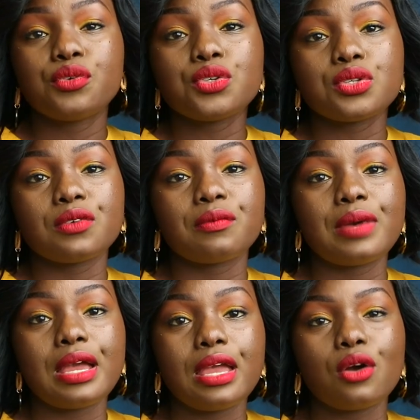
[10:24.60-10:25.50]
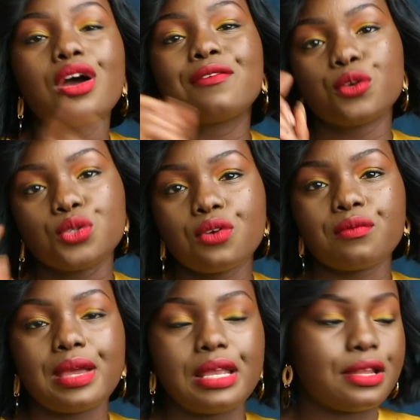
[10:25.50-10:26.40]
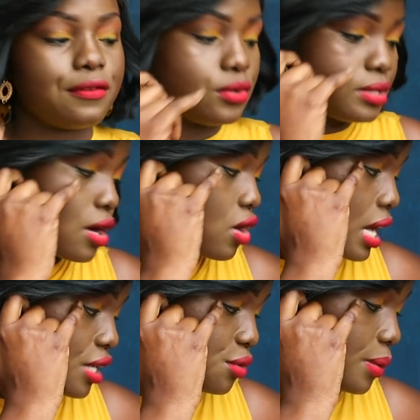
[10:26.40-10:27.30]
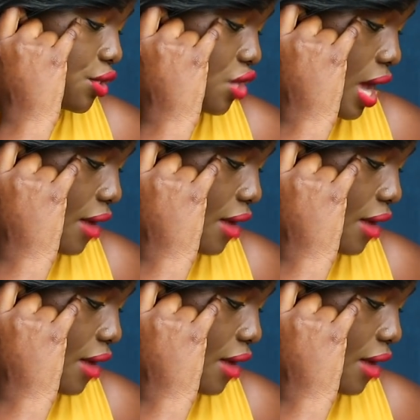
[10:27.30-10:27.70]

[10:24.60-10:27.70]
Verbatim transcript: photos of my or a photo of my nephews a collage picture I